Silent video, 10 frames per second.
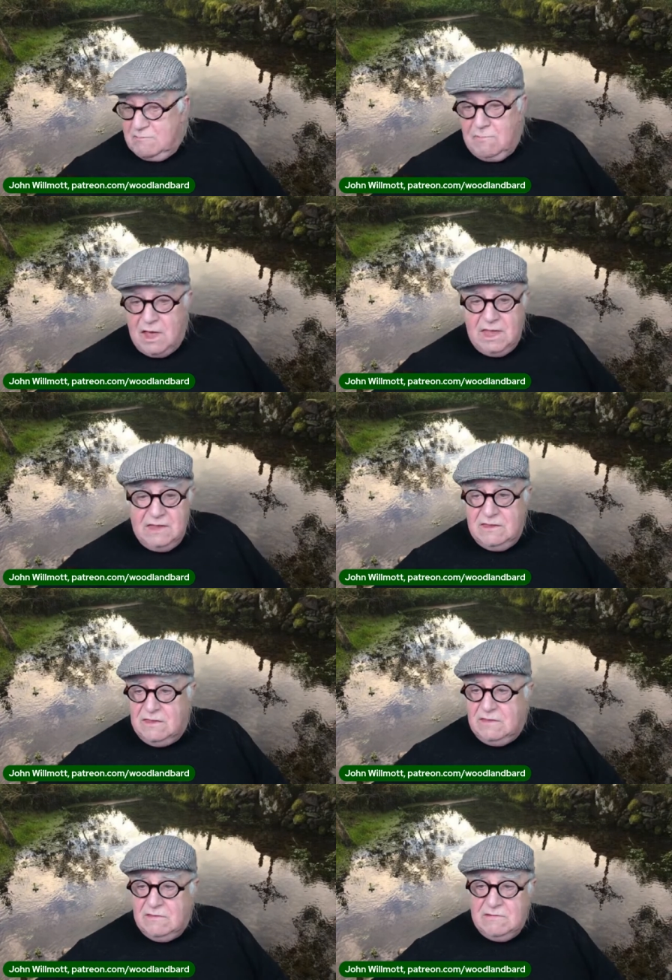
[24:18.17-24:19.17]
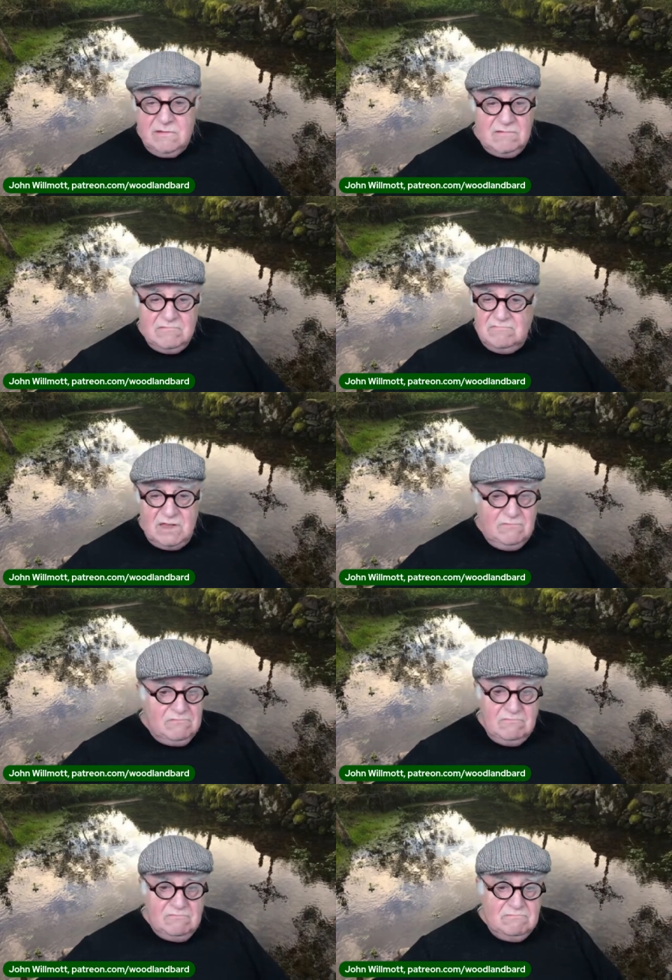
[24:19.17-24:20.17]
mind
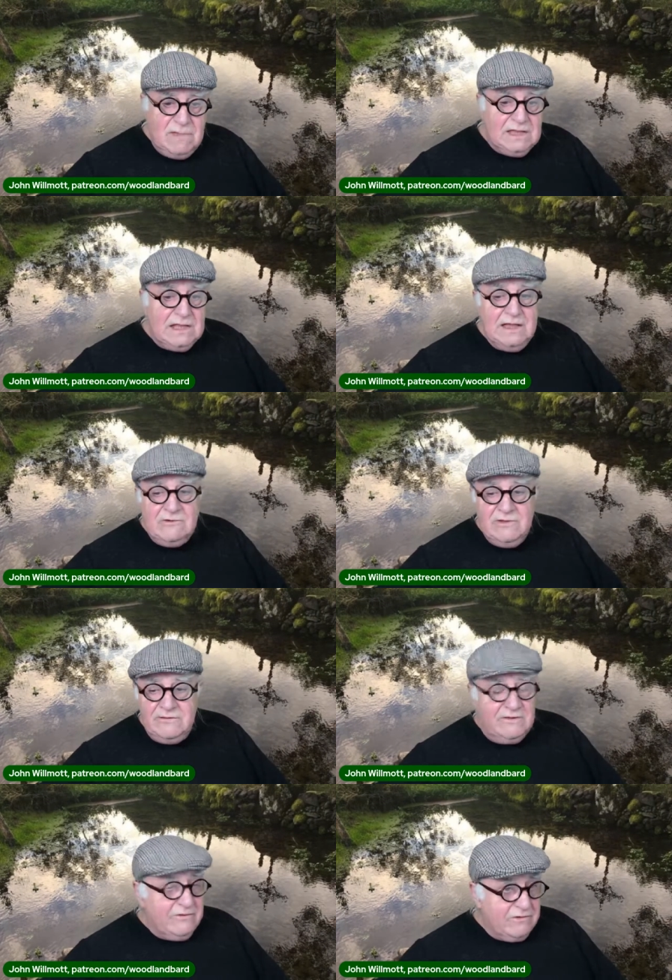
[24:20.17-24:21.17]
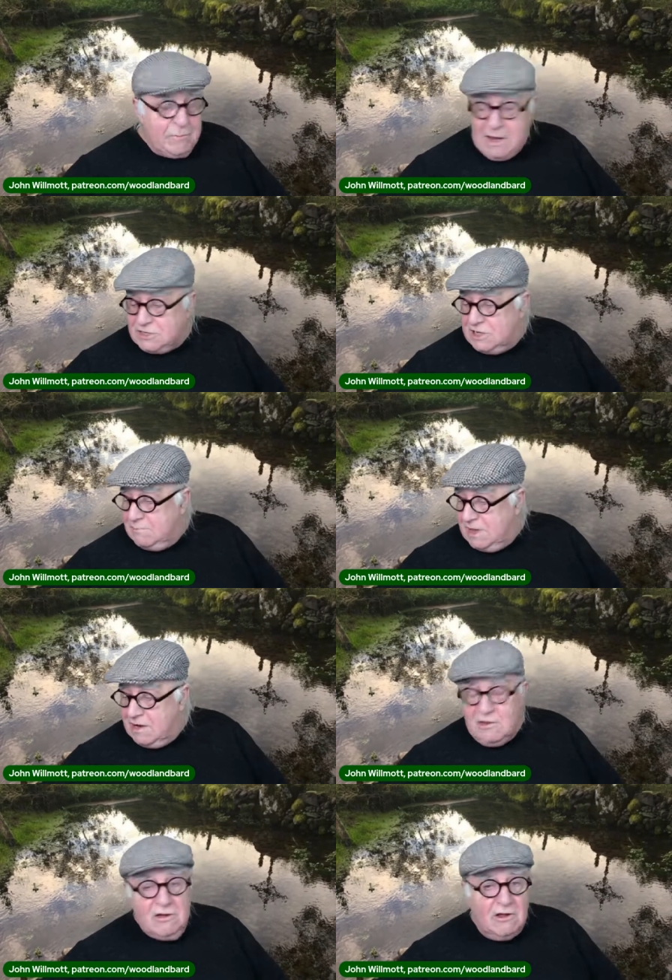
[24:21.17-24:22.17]
and mental illnesses, especially
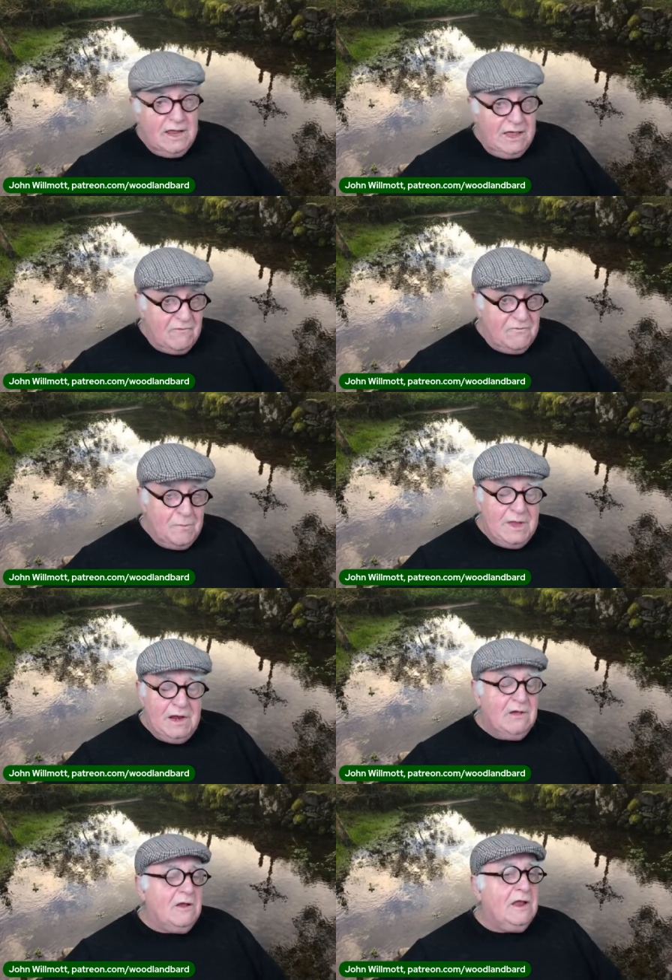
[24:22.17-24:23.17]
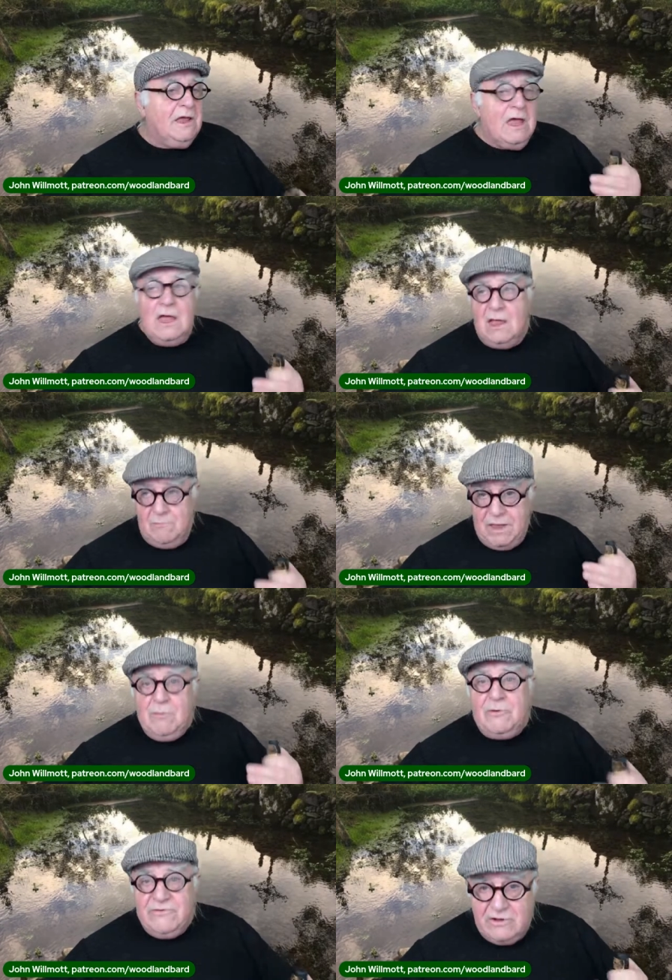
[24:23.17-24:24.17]
melancholy, health and melancholy.
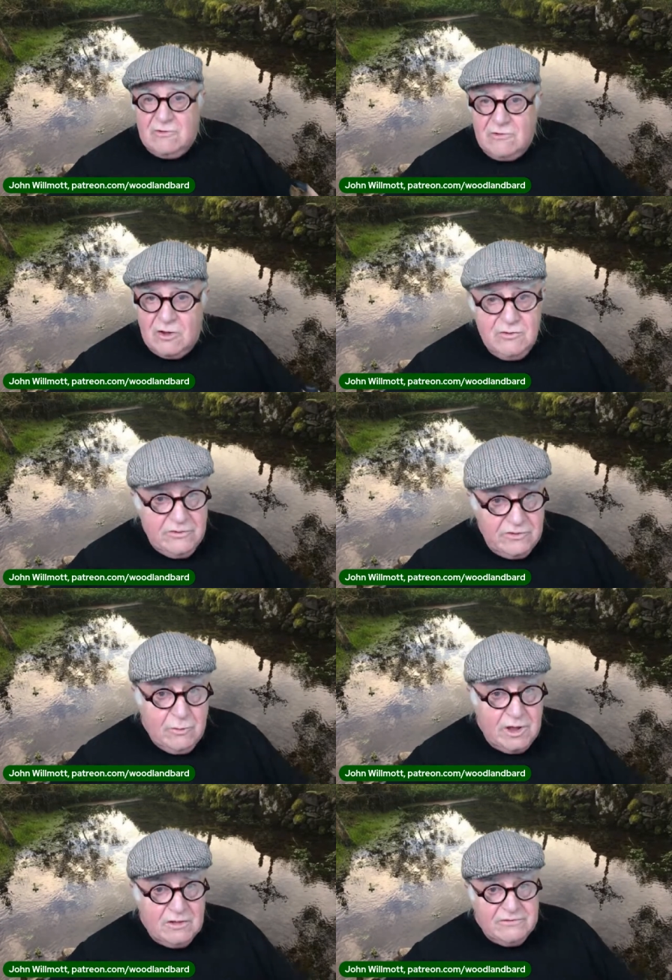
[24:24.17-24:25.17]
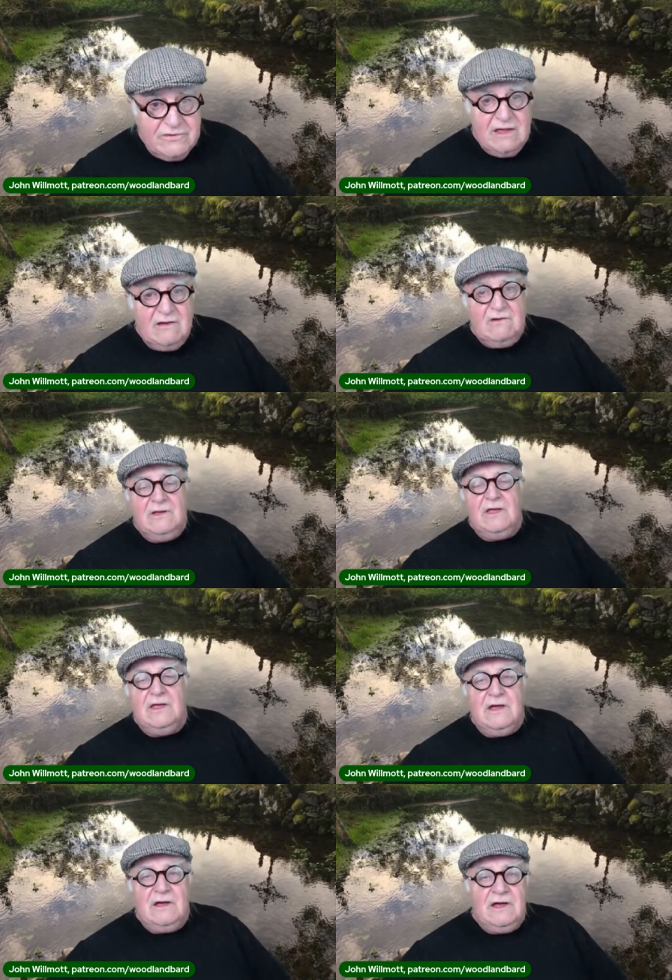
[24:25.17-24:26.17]
People still go to the wells now
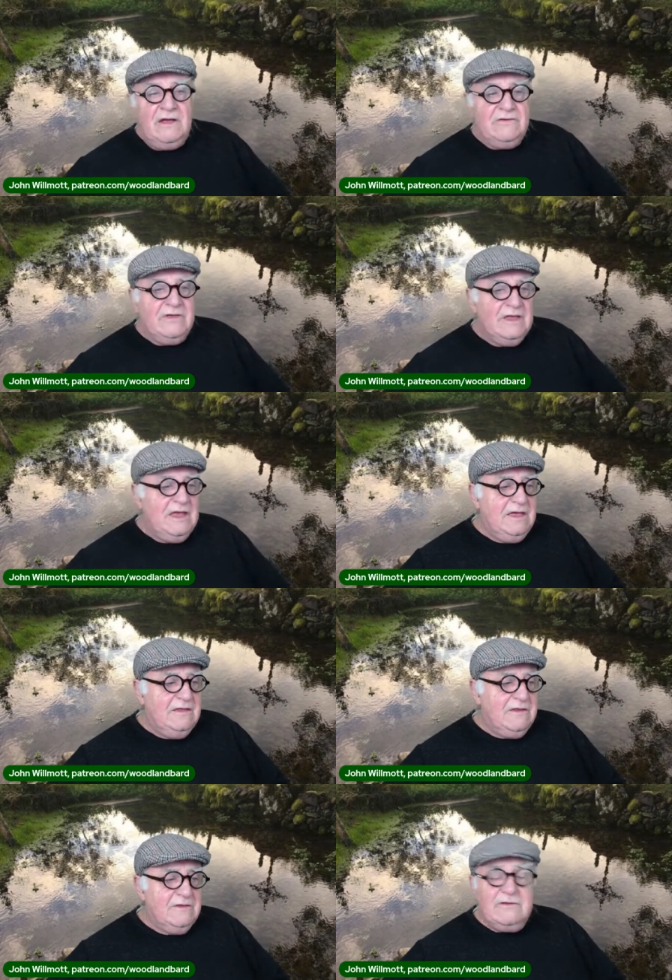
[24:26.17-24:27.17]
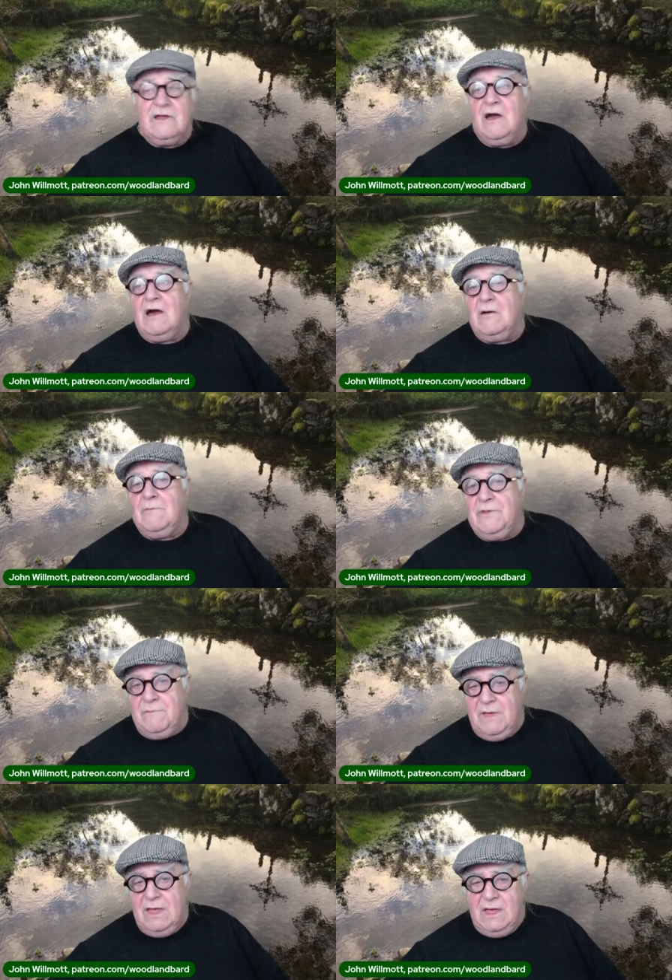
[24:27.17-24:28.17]
uh, as an aid to calm
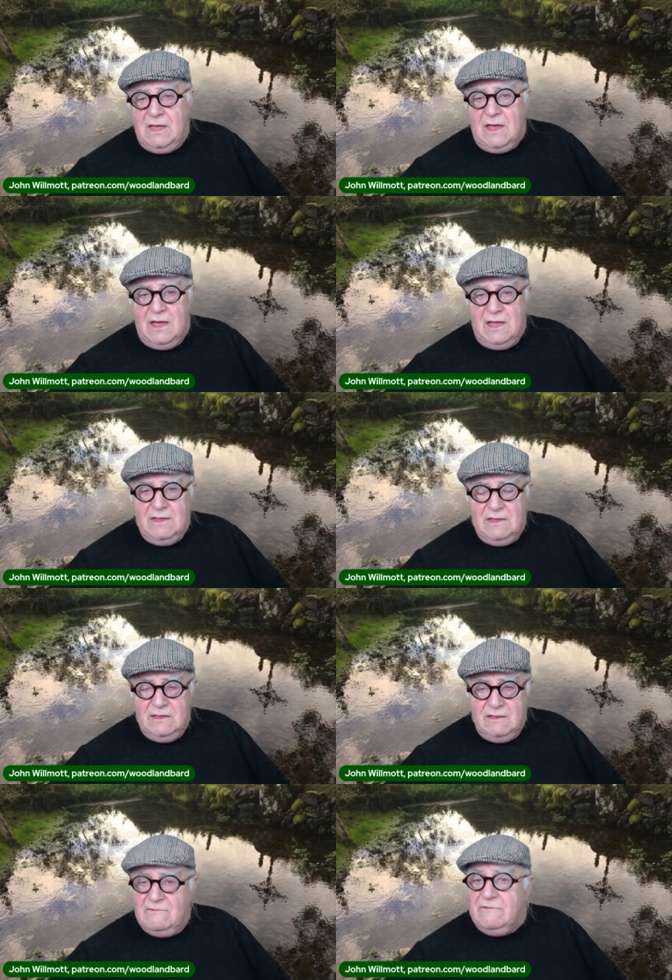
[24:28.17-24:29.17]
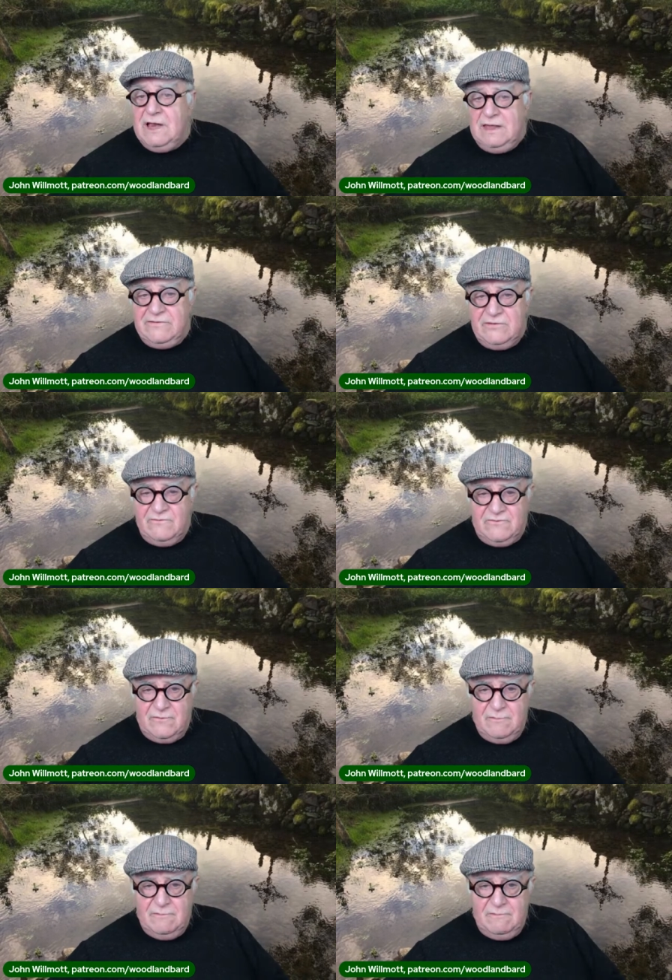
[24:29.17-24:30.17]
them and release them
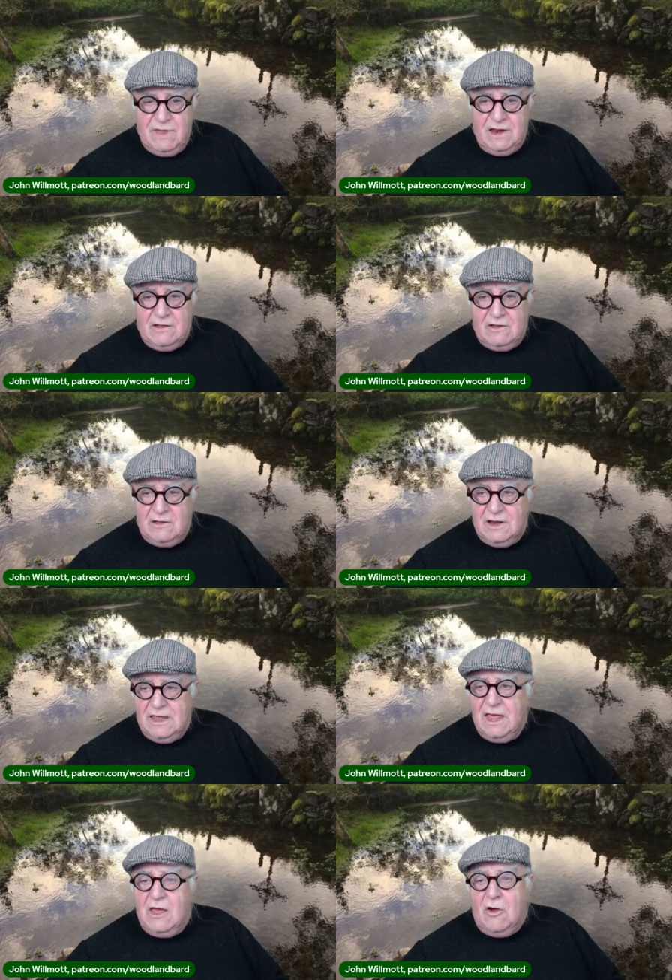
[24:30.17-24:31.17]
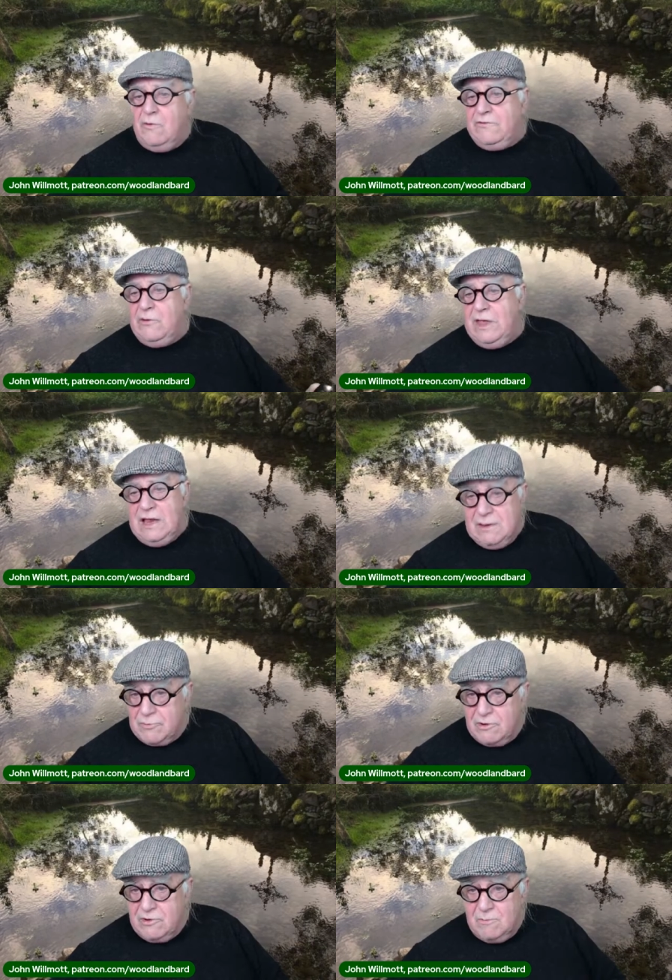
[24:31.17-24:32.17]
from melancholy. Also
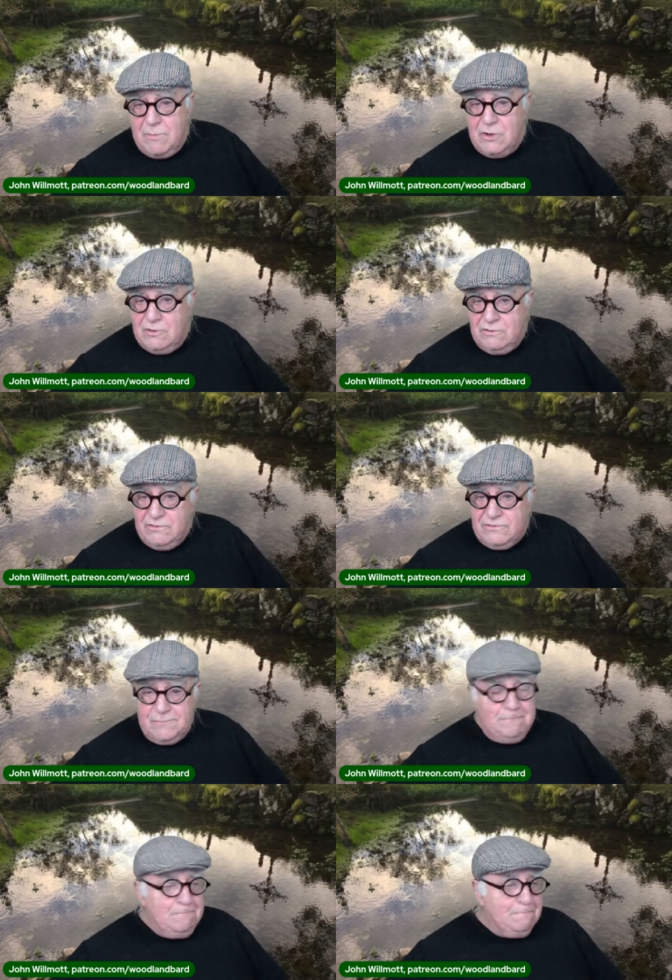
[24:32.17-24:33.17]
healing broken bones,